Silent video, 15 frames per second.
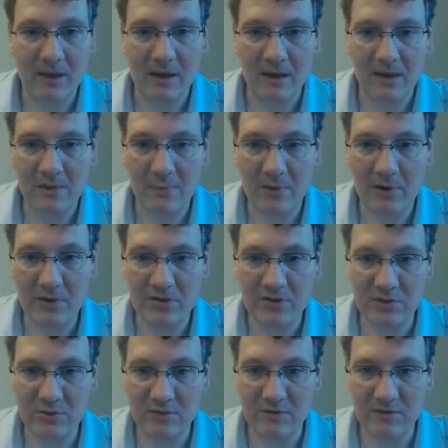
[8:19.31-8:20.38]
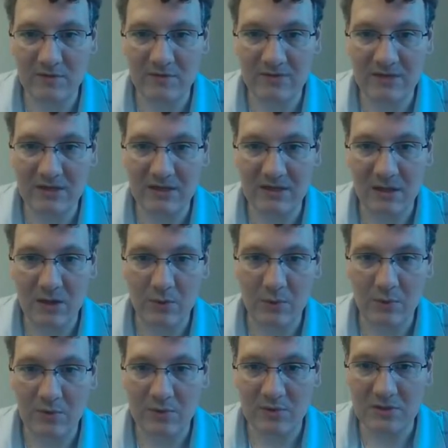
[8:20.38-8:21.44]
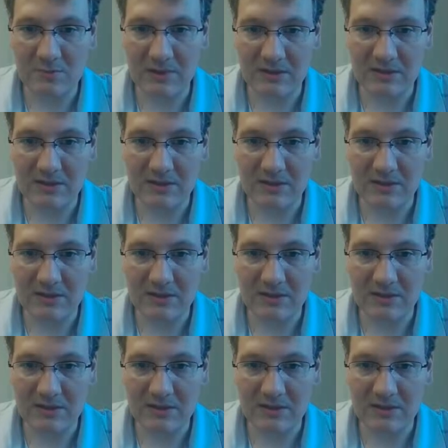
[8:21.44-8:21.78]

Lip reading: And the partial derivative of z with respect